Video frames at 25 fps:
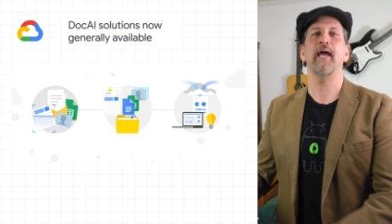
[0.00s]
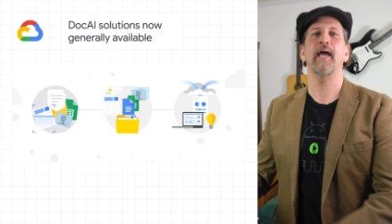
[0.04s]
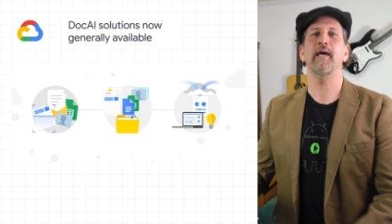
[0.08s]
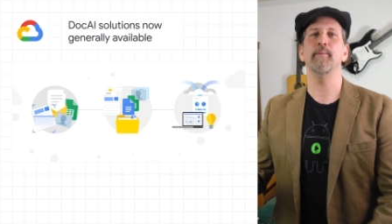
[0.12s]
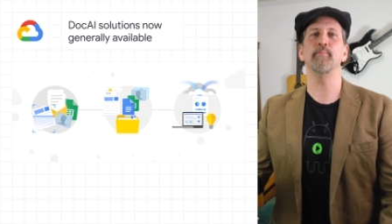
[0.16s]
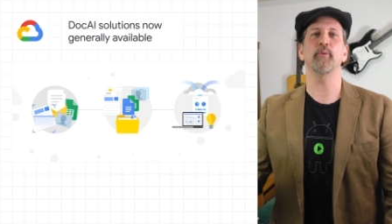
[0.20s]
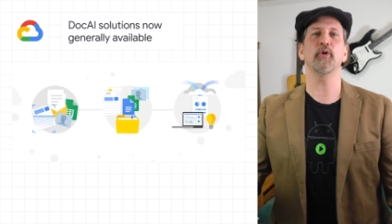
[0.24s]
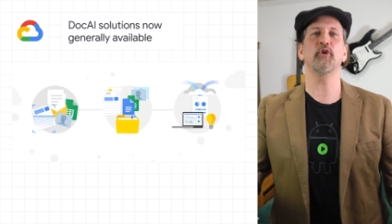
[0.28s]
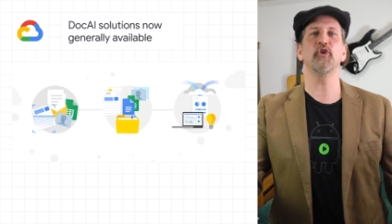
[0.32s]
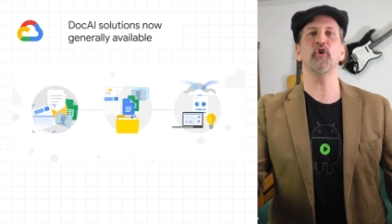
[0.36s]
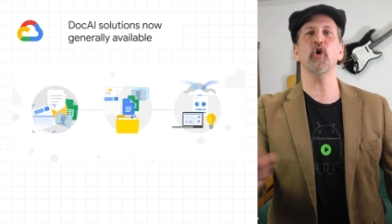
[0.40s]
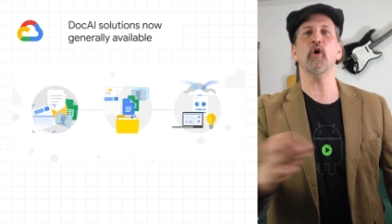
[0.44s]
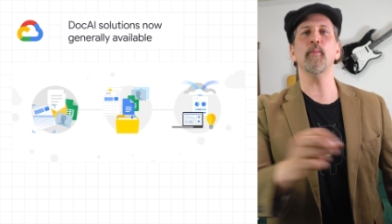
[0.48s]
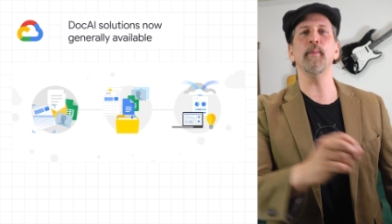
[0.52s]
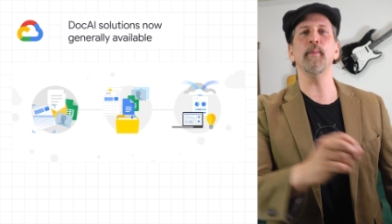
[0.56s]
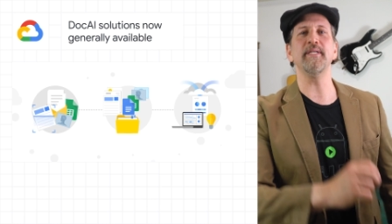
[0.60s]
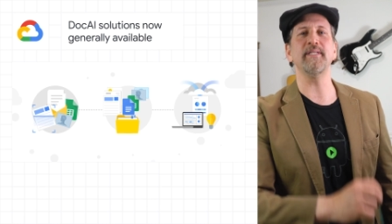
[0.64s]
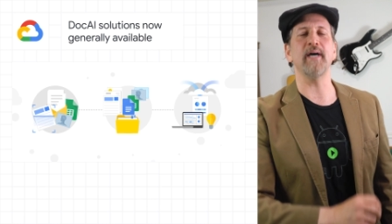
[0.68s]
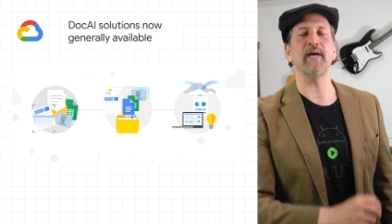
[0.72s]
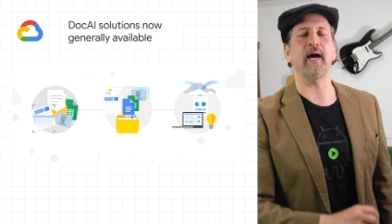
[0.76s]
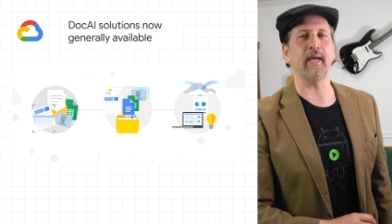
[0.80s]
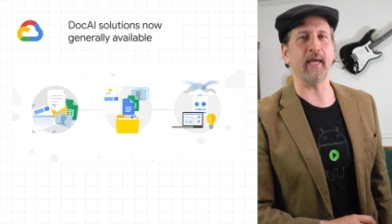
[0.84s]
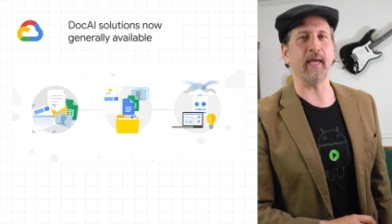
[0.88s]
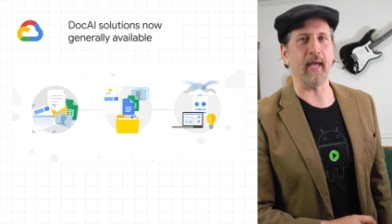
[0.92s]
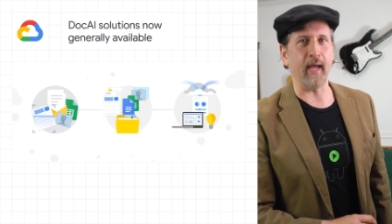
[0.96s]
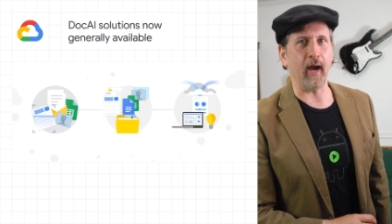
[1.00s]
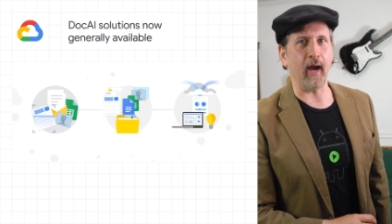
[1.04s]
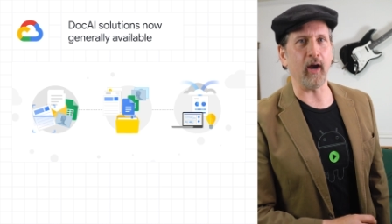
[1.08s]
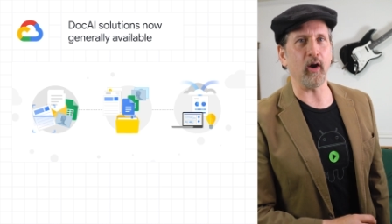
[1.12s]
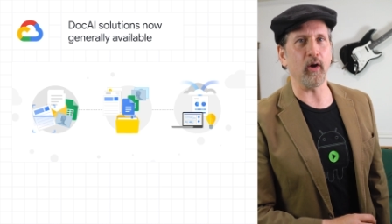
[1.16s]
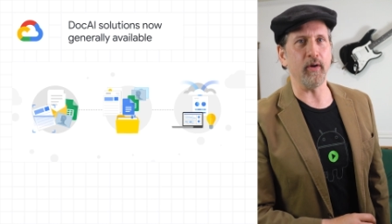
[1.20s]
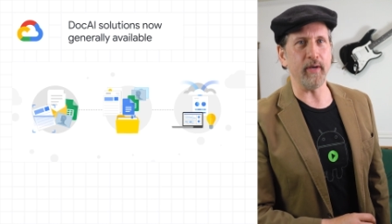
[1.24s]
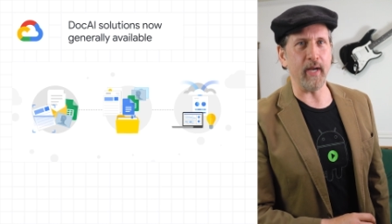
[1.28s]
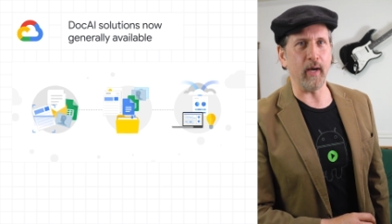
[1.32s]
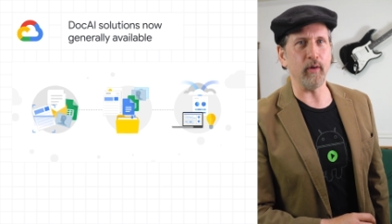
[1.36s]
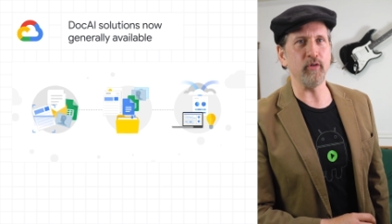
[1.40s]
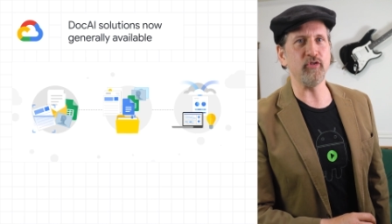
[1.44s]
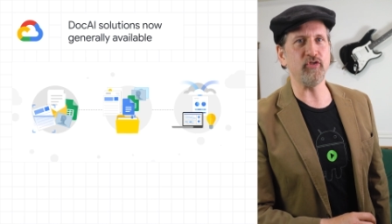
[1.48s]
and Procurement Doc A I
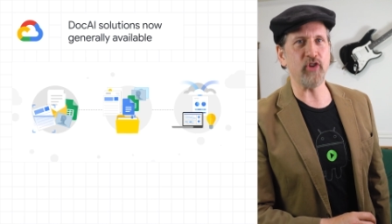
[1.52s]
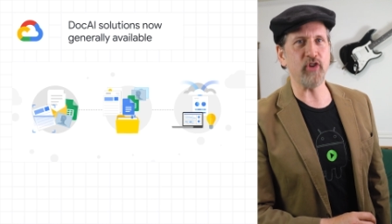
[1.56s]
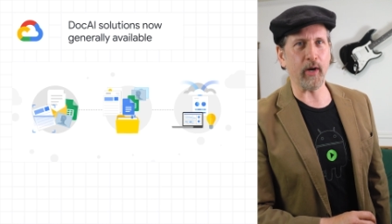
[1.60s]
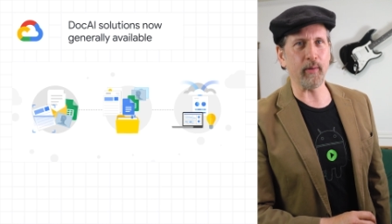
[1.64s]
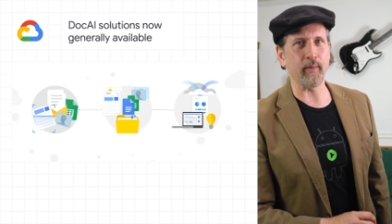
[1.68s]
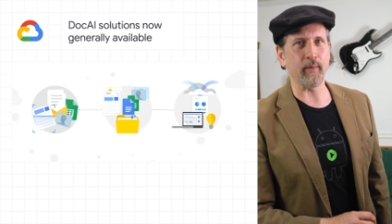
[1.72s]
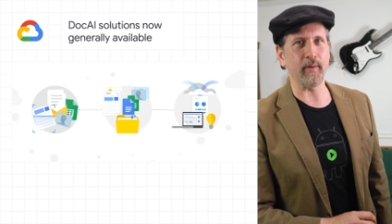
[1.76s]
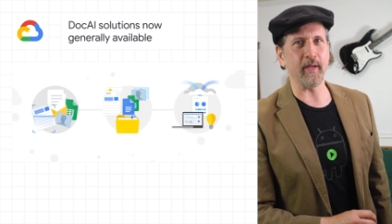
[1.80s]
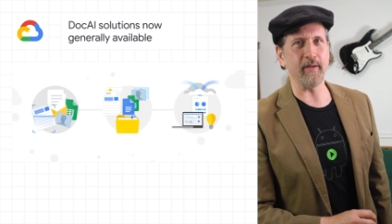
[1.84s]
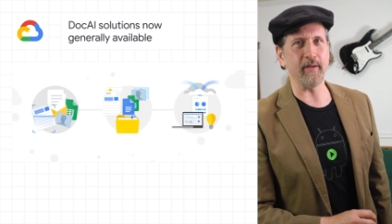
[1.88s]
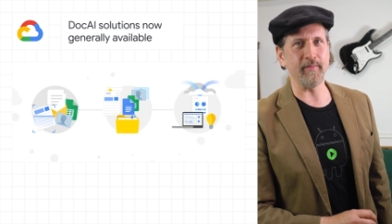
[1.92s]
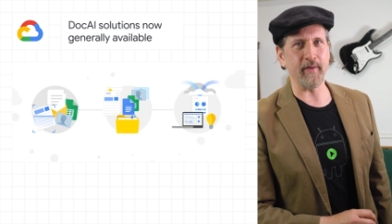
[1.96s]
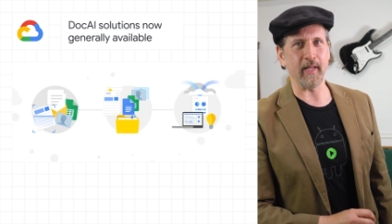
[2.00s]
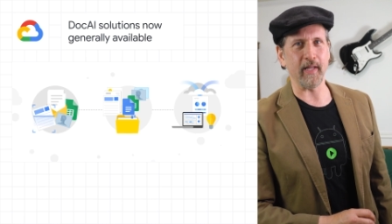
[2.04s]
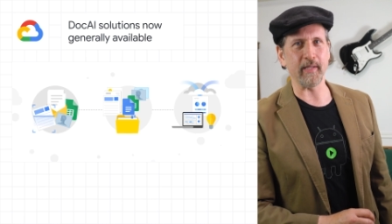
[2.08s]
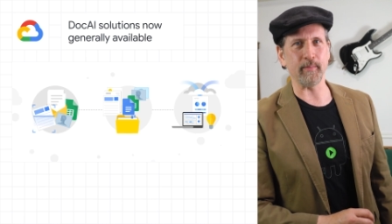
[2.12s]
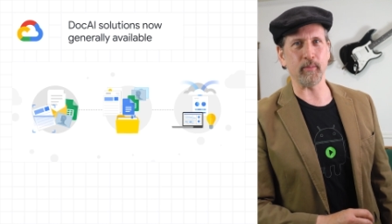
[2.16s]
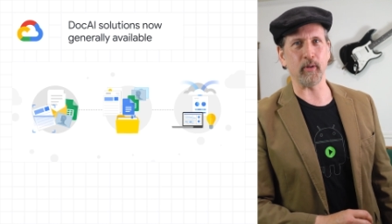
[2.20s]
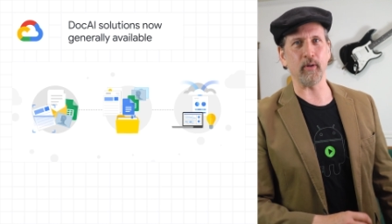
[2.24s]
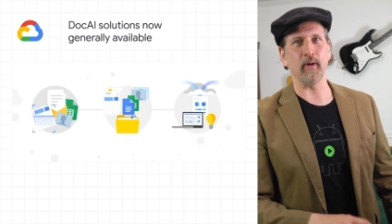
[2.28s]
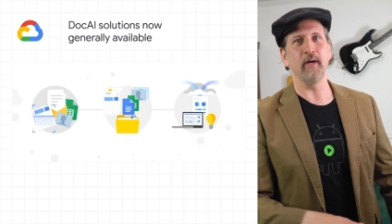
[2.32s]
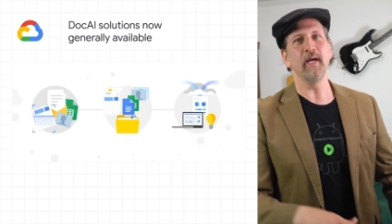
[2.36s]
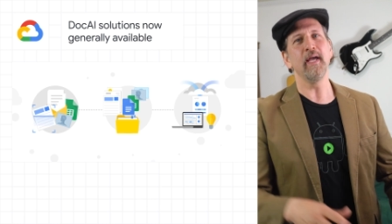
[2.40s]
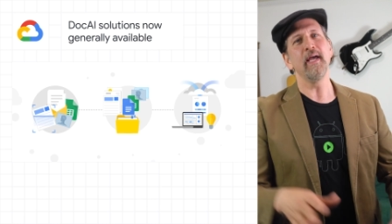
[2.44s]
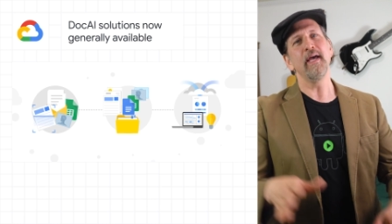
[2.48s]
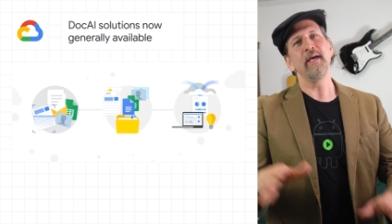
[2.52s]
are now generally available.